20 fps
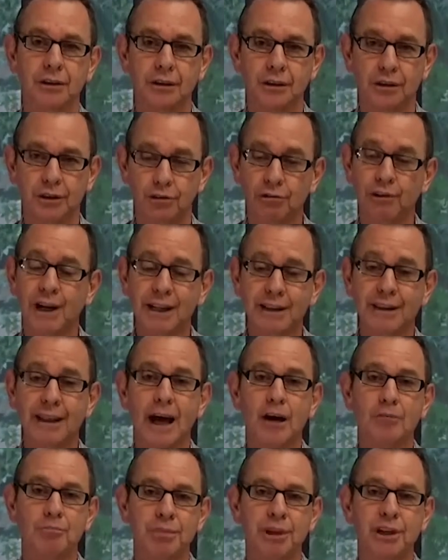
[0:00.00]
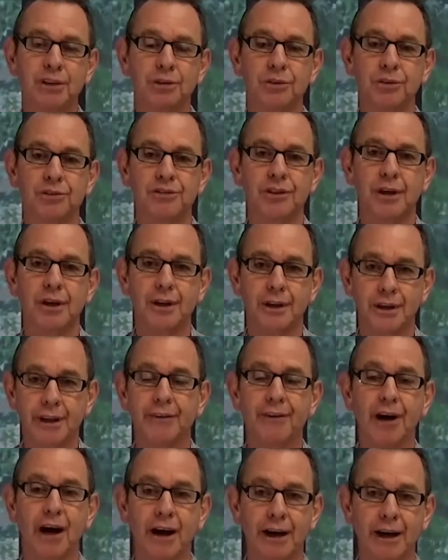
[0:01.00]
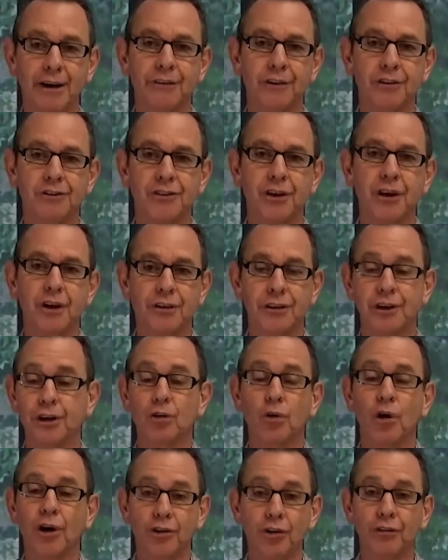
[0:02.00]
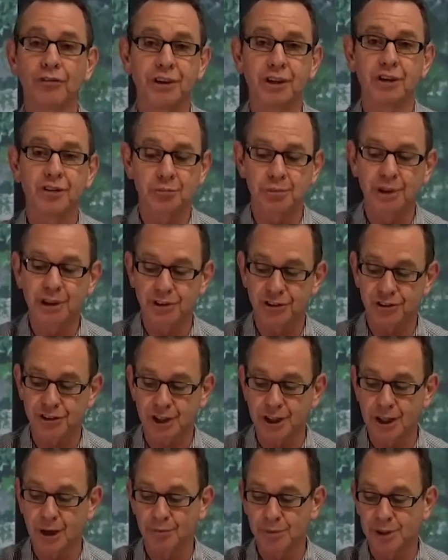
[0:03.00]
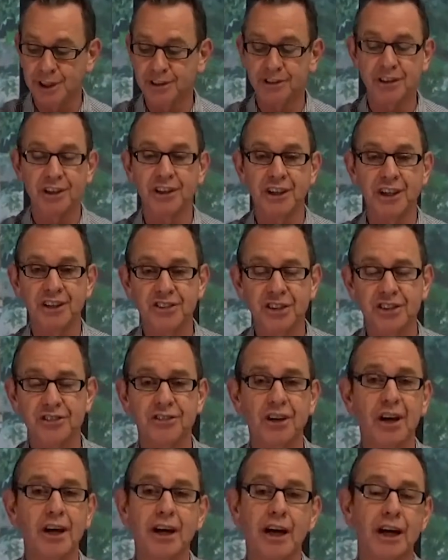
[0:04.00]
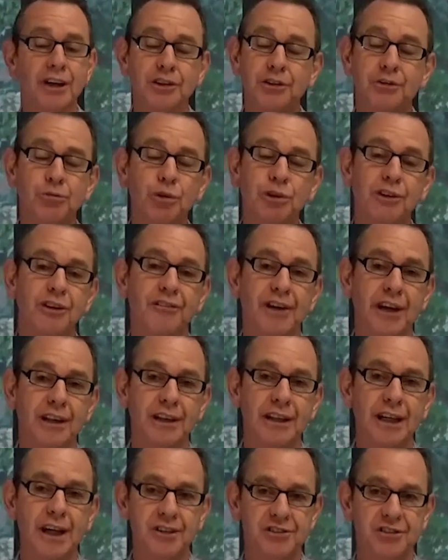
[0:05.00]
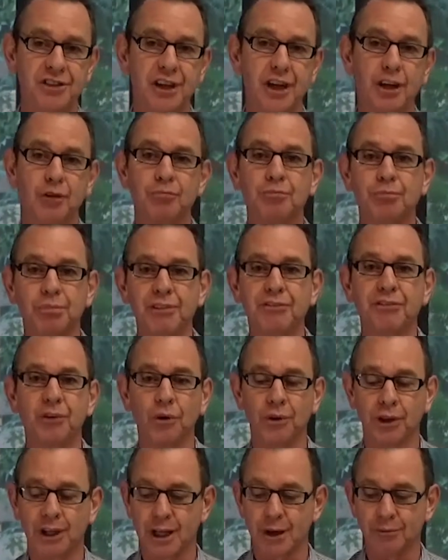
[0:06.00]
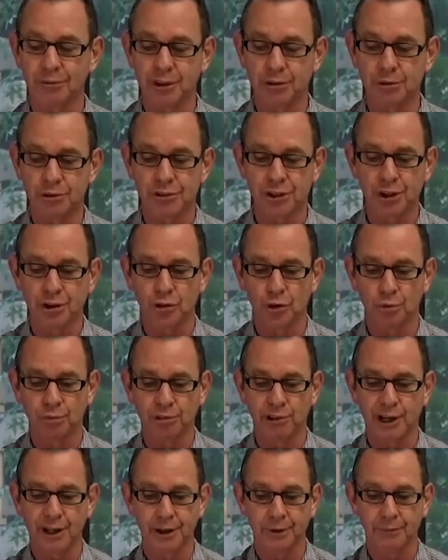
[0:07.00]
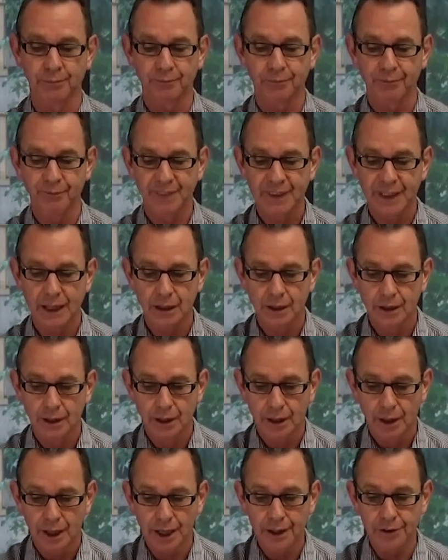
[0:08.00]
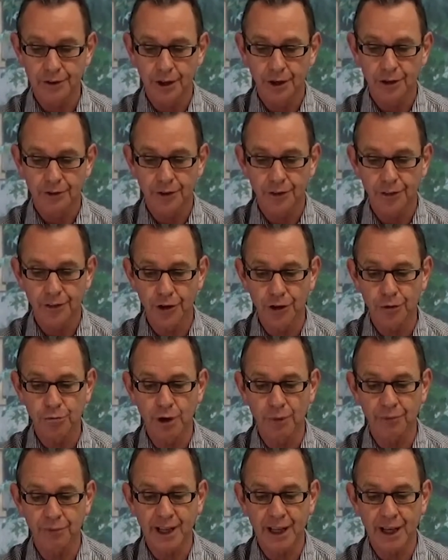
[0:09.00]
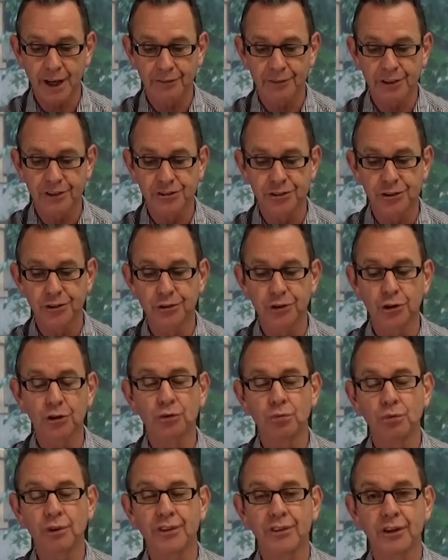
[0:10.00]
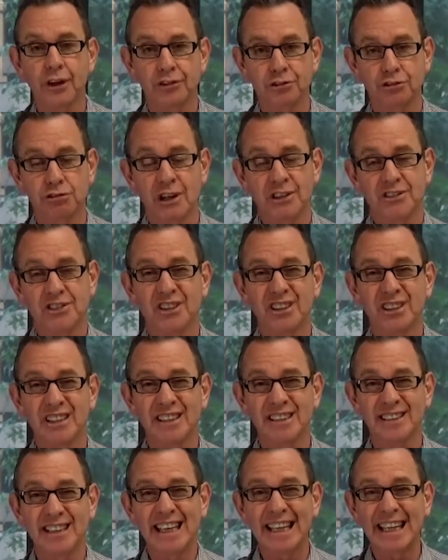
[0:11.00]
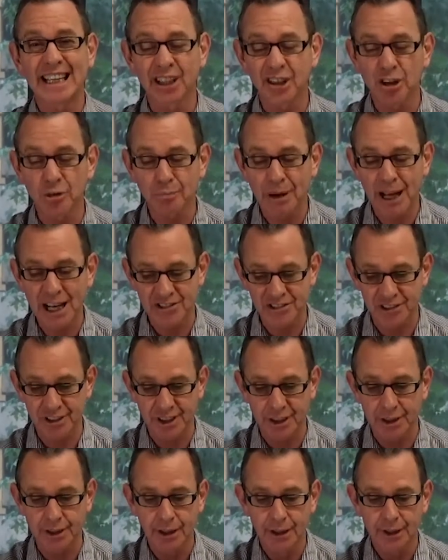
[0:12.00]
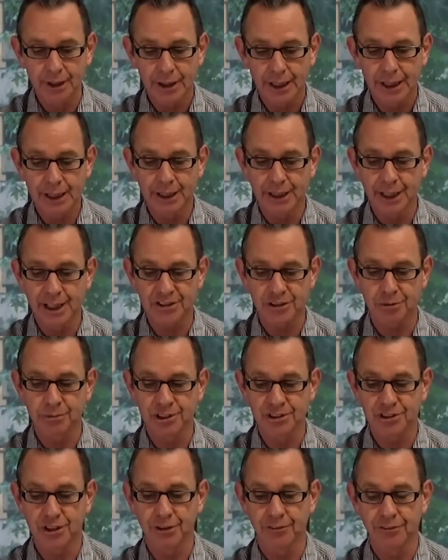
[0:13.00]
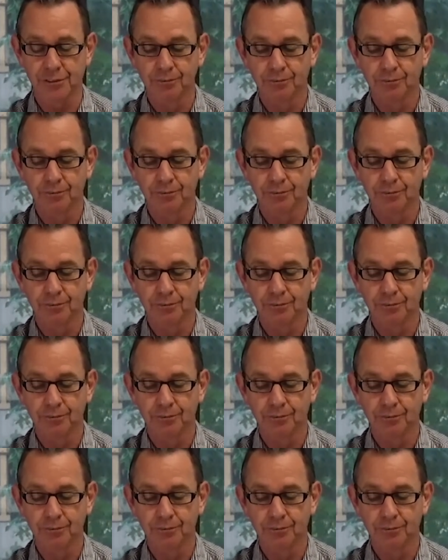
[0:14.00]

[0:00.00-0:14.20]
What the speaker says: correct that because there are errors that are quite obvious because the company didn't exist and you wouldn't have had the ACN before the company was incorporated. And the third one we have is to do with a trustee's incapacity in an SMSF.